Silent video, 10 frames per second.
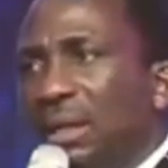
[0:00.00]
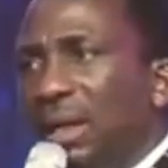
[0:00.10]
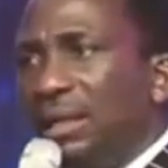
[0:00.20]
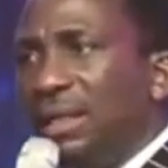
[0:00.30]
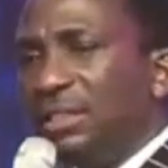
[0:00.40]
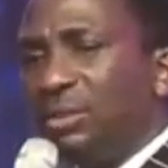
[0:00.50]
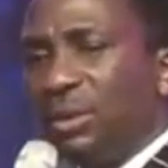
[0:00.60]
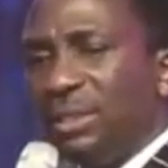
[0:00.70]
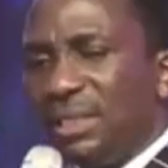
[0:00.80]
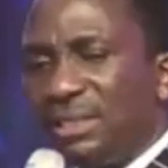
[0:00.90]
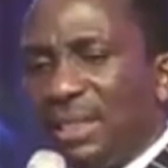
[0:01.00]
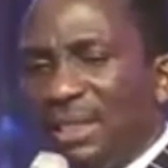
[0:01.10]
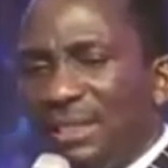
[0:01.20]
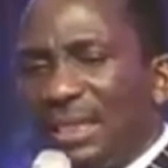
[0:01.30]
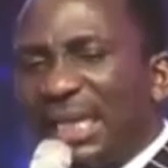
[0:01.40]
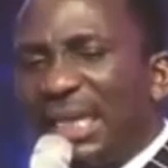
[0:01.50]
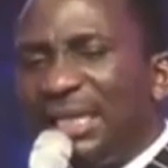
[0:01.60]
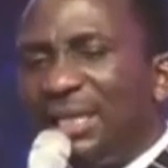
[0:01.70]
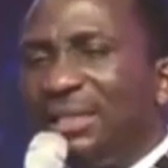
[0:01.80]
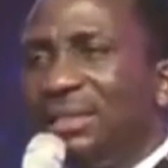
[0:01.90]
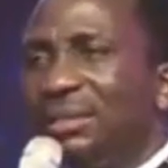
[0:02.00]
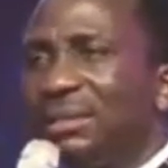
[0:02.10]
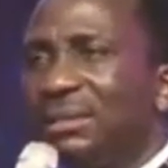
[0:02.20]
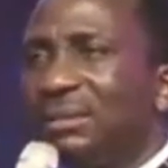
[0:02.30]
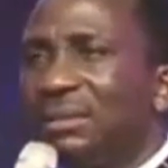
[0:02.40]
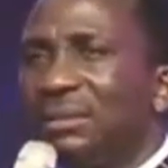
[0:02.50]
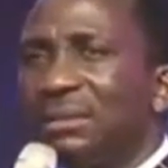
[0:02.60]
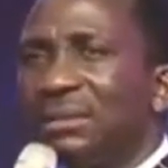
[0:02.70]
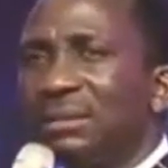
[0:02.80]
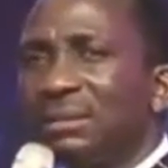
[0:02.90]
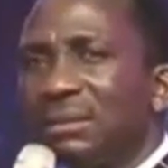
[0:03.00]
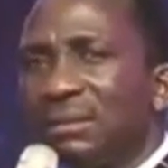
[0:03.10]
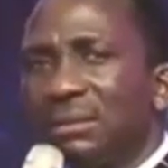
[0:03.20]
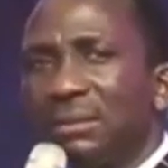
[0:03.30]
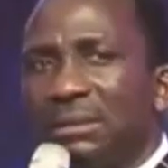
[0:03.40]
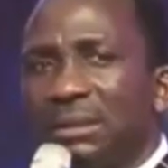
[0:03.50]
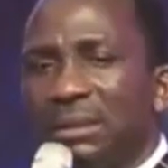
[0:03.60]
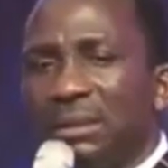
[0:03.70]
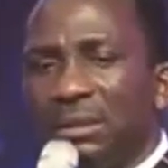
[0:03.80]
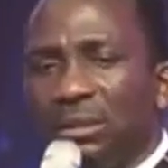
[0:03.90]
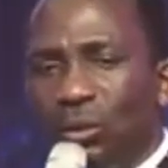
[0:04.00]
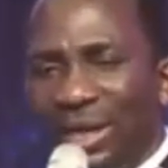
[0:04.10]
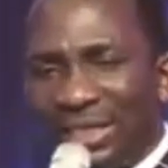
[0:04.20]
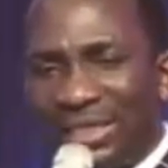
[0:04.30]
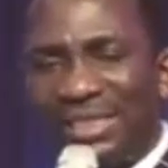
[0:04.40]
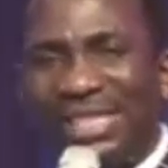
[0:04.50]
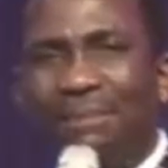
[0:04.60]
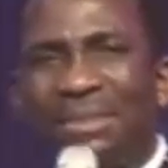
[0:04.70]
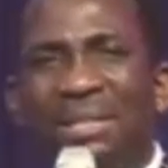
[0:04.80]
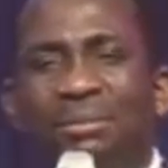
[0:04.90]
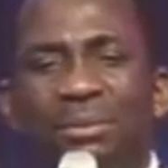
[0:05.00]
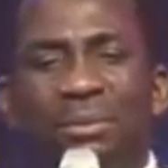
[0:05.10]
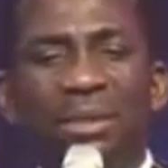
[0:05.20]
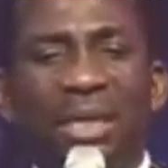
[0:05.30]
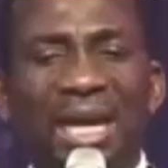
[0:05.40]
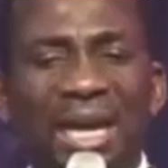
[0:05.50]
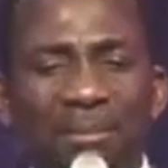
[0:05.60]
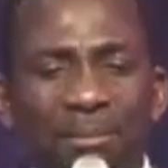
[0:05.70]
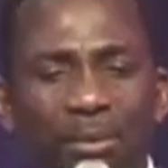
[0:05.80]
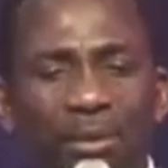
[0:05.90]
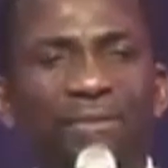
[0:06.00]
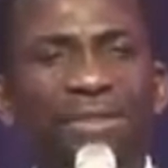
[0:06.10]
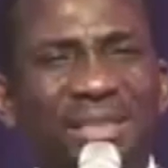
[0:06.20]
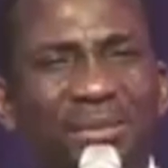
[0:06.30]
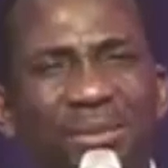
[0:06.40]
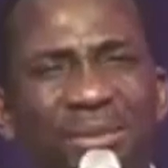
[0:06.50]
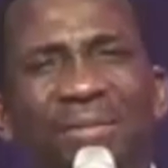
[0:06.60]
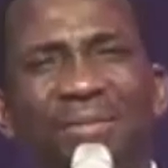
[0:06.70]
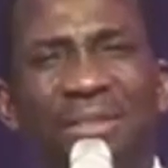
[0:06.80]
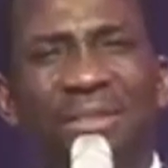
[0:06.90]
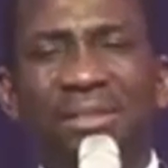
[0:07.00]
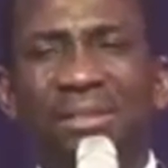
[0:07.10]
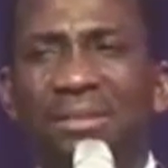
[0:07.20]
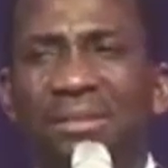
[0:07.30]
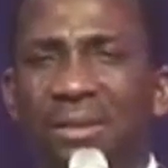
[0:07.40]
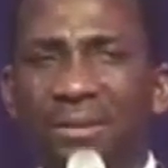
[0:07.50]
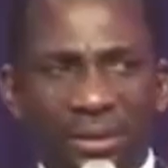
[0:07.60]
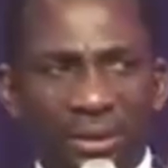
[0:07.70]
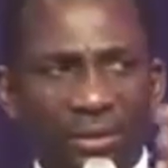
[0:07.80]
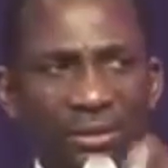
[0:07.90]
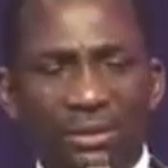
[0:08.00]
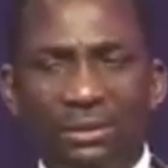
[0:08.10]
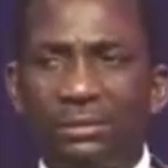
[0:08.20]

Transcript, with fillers: And then to understand keys to acceptable and profitable service. Third.